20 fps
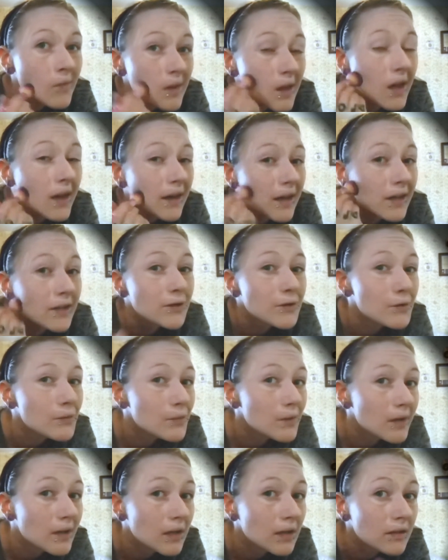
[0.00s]
And I do
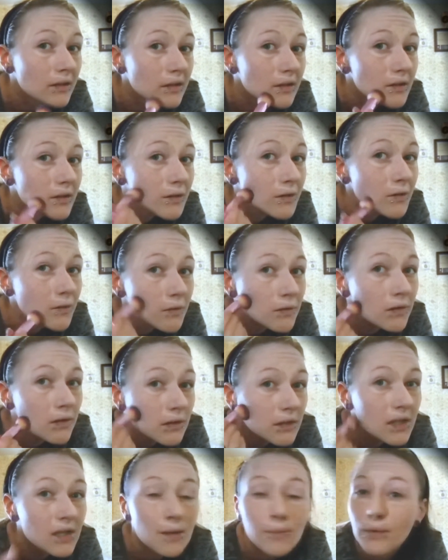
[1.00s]
not do
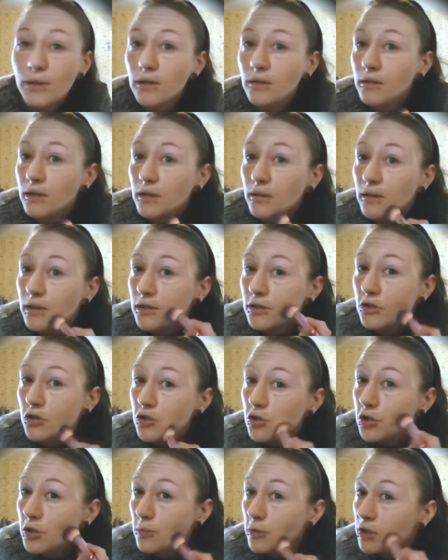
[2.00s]
typically like
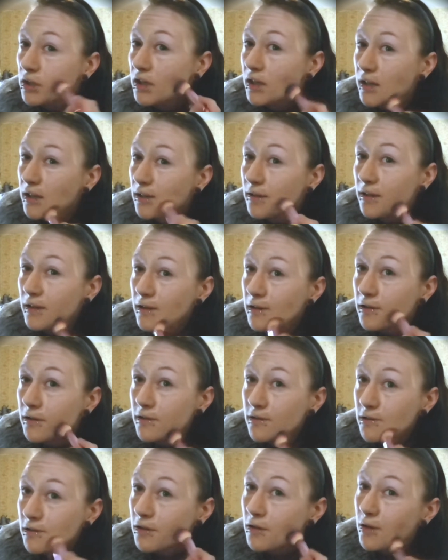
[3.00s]
shimmery
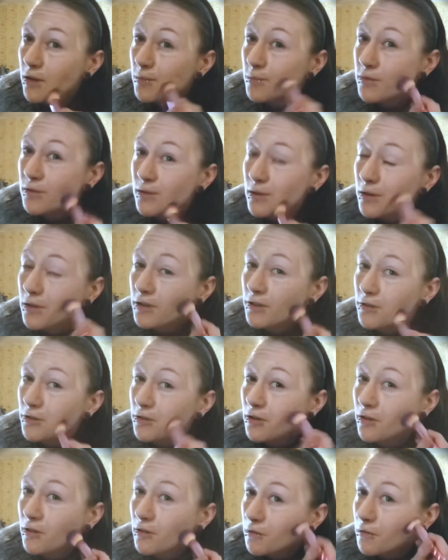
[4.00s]
highlighters. I'm sorry, you're
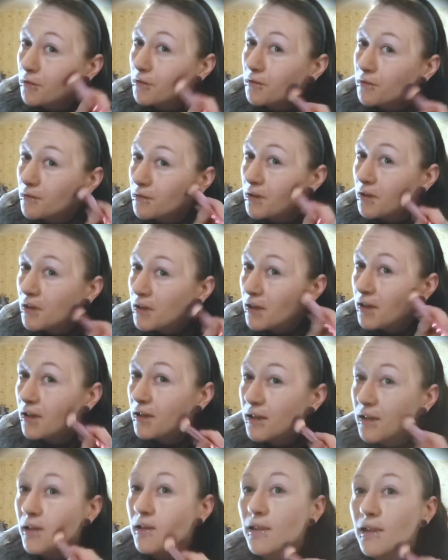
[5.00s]
not going to
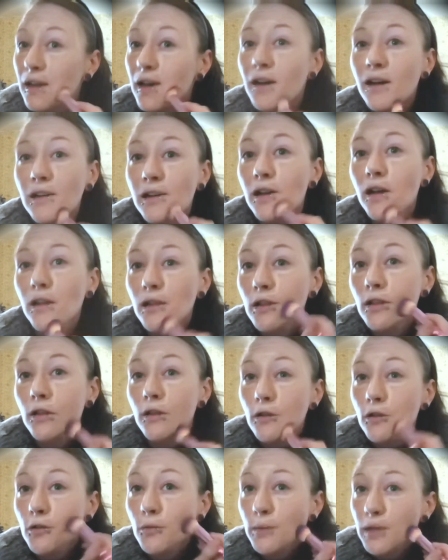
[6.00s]
get that
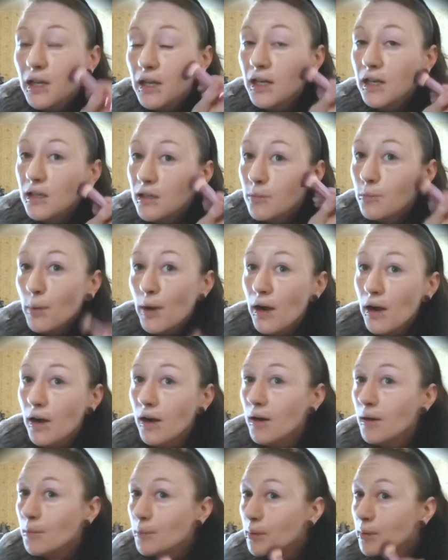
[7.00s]
illuminated
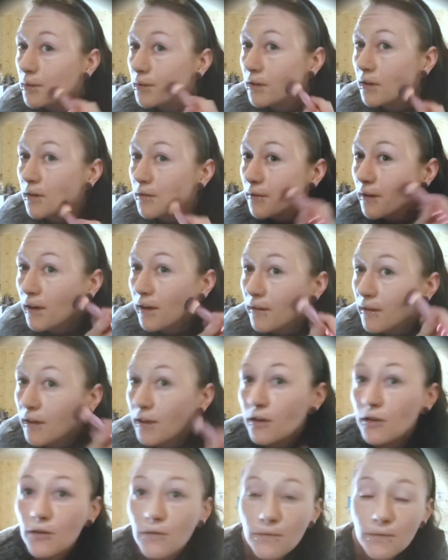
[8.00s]
pop of
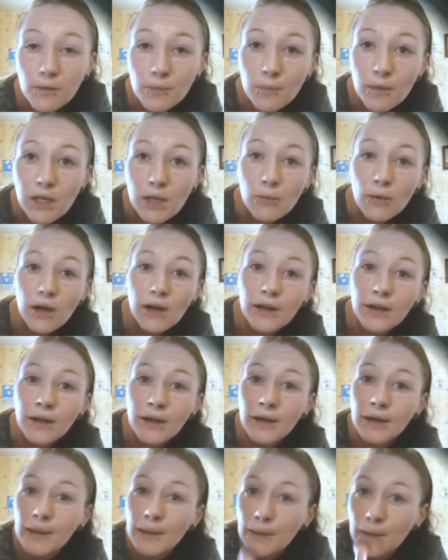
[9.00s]
highlighter from me right
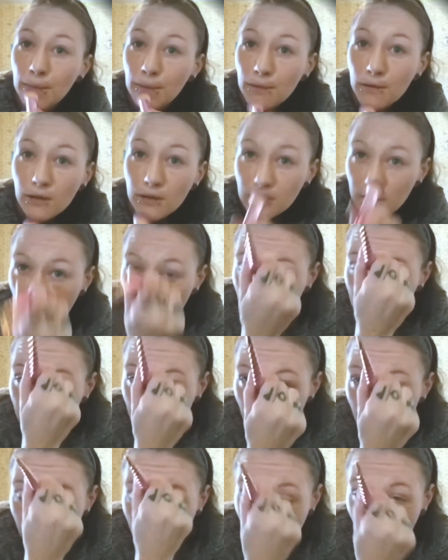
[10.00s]
now because I
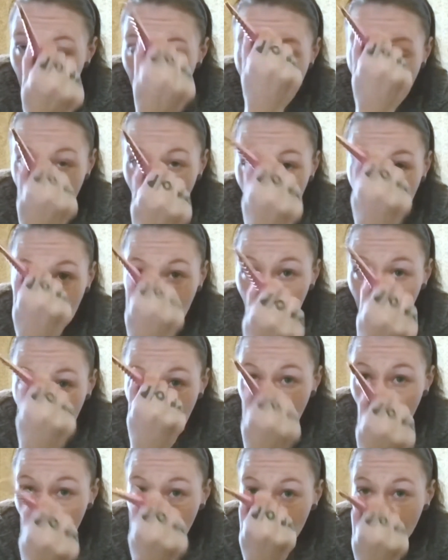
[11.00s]
don't have any. I
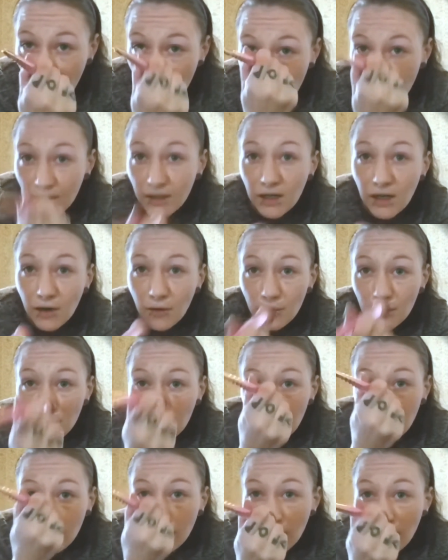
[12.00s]
haven't found any I
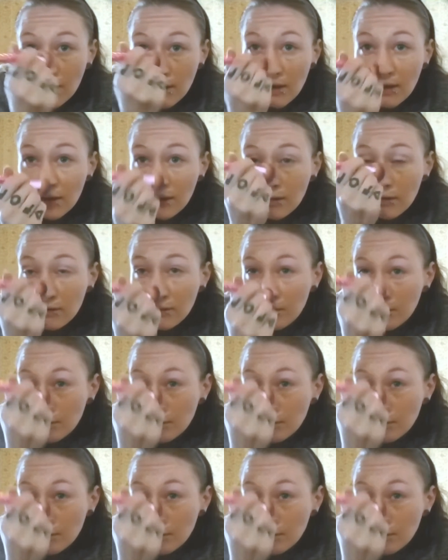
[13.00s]
really like.